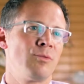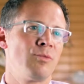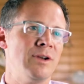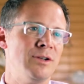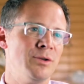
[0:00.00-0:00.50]

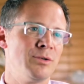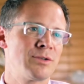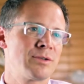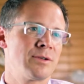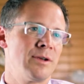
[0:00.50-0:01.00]

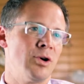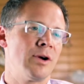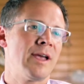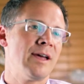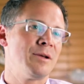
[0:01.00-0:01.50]
reduce or
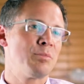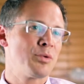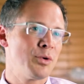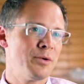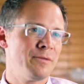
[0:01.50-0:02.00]
can
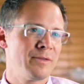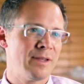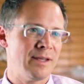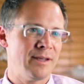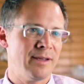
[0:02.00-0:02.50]
improve
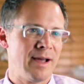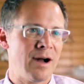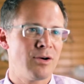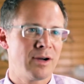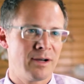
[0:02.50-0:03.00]
the
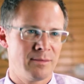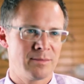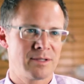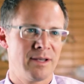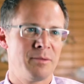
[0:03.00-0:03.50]

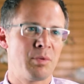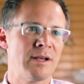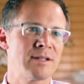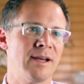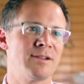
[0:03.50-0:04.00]
outcomes in
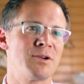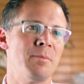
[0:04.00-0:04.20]
breast cancer,